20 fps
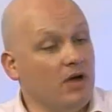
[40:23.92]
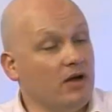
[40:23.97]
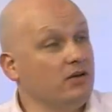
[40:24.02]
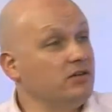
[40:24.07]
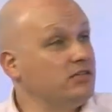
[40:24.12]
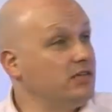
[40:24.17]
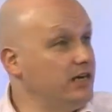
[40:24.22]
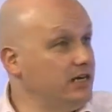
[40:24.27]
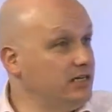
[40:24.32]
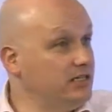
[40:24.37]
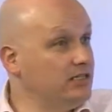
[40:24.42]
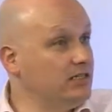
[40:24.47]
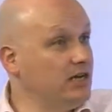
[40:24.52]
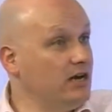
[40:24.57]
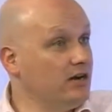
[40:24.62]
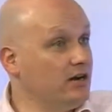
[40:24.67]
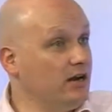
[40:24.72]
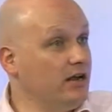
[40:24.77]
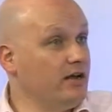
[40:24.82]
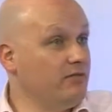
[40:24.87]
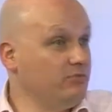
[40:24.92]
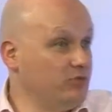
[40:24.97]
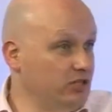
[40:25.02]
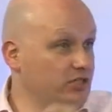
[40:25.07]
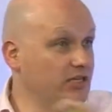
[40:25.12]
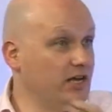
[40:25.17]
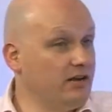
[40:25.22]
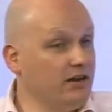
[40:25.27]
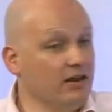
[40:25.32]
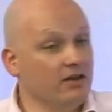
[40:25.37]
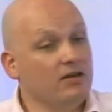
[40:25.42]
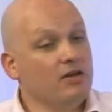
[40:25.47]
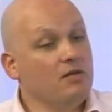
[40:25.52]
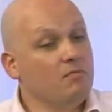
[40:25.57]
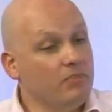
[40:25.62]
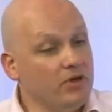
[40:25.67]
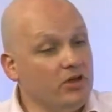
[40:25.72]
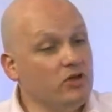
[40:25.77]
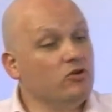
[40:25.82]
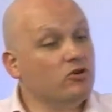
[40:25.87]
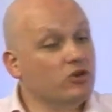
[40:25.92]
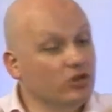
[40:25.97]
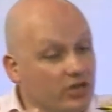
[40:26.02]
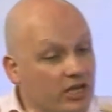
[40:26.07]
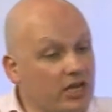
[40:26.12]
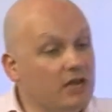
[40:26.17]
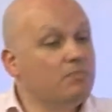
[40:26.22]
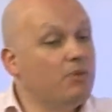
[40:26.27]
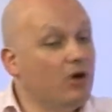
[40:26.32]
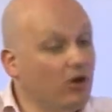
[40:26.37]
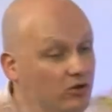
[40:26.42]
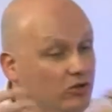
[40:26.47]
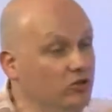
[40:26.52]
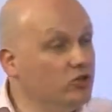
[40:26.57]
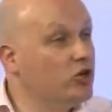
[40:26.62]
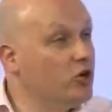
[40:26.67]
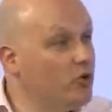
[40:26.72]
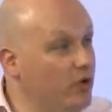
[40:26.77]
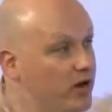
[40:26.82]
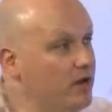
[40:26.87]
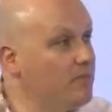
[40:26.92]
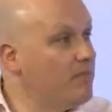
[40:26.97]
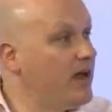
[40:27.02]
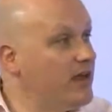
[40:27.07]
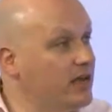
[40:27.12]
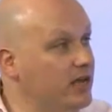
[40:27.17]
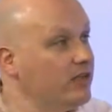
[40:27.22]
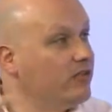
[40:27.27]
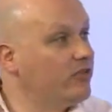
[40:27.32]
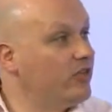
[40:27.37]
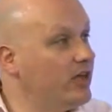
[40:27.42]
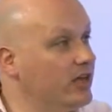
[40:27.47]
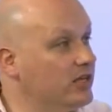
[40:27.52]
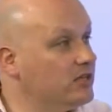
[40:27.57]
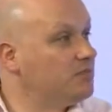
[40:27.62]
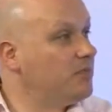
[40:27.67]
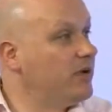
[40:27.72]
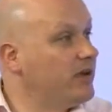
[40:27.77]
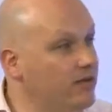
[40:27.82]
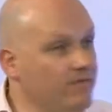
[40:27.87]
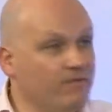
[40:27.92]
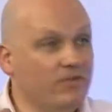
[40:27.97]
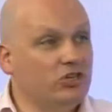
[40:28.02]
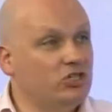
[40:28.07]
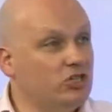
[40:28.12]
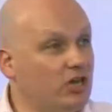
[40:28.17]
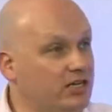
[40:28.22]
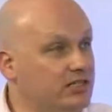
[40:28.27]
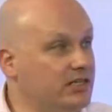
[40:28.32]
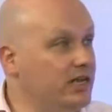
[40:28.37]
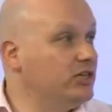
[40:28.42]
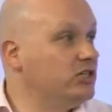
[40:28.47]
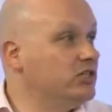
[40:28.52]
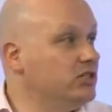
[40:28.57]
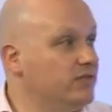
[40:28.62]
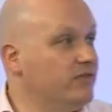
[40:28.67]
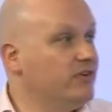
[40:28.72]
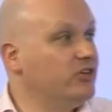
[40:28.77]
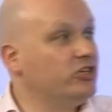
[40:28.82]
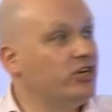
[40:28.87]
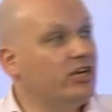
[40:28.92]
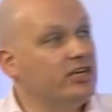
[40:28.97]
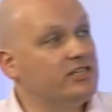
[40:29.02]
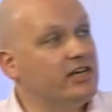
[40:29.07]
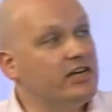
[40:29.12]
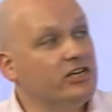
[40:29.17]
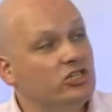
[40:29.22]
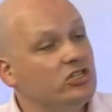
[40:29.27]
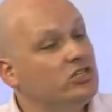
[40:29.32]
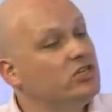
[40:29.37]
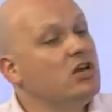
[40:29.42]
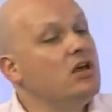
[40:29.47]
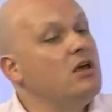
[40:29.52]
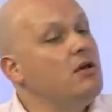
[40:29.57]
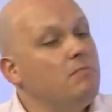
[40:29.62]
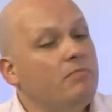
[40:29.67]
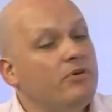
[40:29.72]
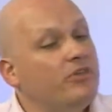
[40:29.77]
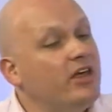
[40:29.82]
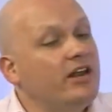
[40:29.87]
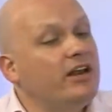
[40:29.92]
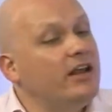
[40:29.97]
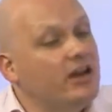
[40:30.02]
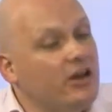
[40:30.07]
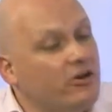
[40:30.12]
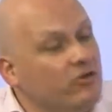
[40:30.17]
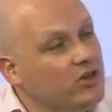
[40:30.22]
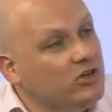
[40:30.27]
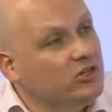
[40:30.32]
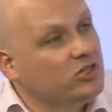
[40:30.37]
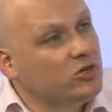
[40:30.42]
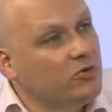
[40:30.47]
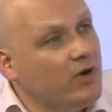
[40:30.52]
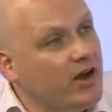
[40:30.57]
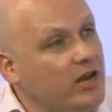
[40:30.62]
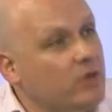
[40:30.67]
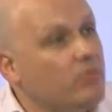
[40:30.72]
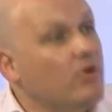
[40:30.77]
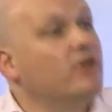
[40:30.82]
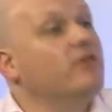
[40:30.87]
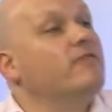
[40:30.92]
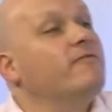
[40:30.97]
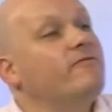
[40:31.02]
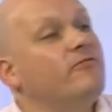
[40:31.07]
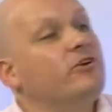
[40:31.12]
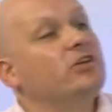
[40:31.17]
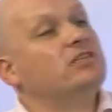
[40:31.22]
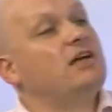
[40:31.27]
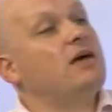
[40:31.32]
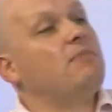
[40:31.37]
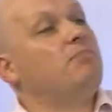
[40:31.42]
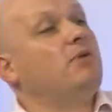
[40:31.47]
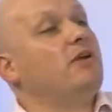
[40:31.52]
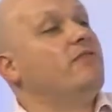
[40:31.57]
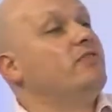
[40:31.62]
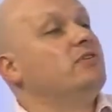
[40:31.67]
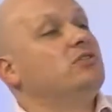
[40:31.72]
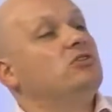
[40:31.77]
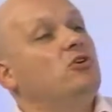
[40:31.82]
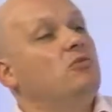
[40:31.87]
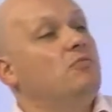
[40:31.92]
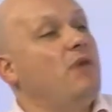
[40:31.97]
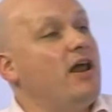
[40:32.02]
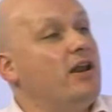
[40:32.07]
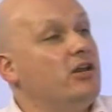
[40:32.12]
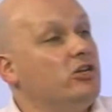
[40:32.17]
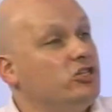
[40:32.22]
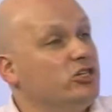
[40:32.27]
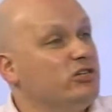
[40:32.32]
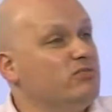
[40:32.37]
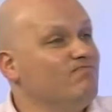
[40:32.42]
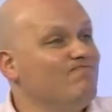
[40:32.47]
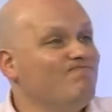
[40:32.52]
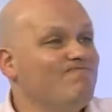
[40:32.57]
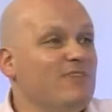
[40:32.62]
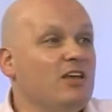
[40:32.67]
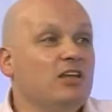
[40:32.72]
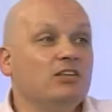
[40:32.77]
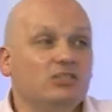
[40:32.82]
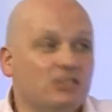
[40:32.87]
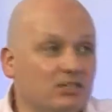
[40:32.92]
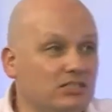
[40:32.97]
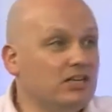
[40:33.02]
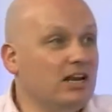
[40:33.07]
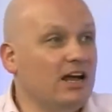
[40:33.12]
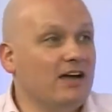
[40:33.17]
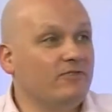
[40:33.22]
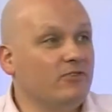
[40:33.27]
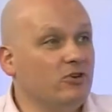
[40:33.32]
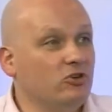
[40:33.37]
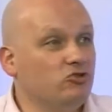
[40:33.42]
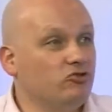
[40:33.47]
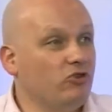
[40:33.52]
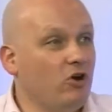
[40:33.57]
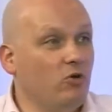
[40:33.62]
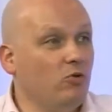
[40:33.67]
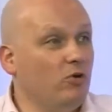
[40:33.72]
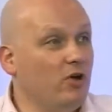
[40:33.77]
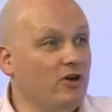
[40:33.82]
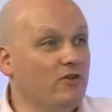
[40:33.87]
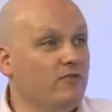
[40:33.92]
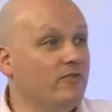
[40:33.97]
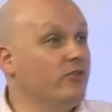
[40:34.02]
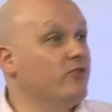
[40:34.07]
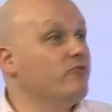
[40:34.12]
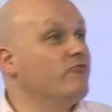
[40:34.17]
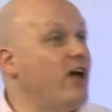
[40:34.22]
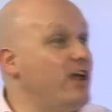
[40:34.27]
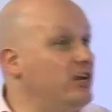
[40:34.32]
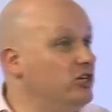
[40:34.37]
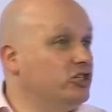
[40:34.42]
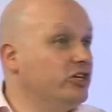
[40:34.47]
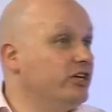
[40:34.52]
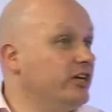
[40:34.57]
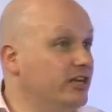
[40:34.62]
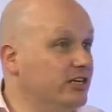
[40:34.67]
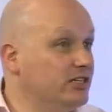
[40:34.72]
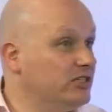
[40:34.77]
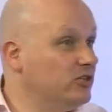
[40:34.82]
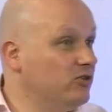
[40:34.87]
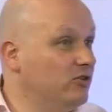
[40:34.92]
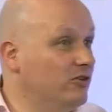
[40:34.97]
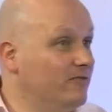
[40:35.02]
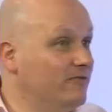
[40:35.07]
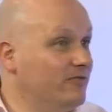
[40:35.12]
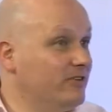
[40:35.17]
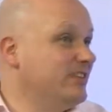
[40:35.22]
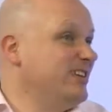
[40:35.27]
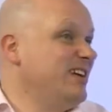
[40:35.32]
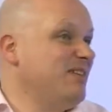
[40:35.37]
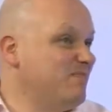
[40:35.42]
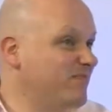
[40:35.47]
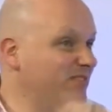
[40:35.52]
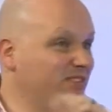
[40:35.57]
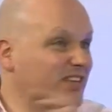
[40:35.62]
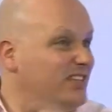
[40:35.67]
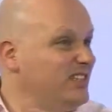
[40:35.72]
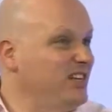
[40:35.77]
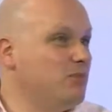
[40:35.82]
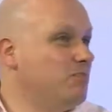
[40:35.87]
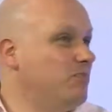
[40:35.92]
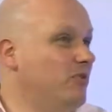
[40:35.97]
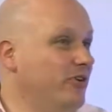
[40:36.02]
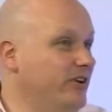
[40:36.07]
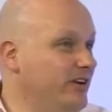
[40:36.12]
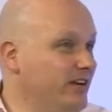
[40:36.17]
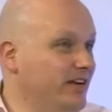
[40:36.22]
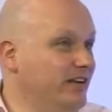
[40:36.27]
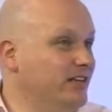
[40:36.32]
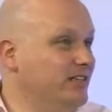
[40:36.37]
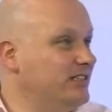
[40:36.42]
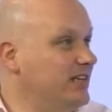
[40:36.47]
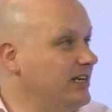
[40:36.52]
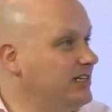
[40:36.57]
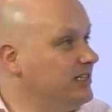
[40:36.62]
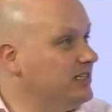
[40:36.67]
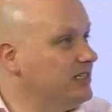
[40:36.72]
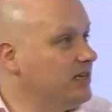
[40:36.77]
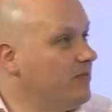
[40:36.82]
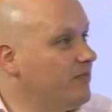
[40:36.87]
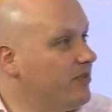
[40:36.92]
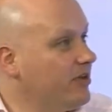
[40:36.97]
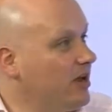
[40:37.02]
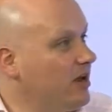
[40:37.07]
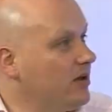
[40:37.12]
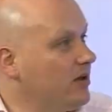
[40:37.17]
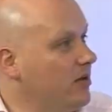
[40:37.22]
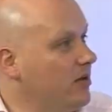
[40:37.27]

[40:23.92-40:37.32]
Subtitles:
not saying this is ugly, I'm just saying, but you could keep on doing and making things, making visualizations, but then they're no use to anyone. For example, if the store manager doesn't have control over the ranging in the store, for example, there's no point in setting something like that.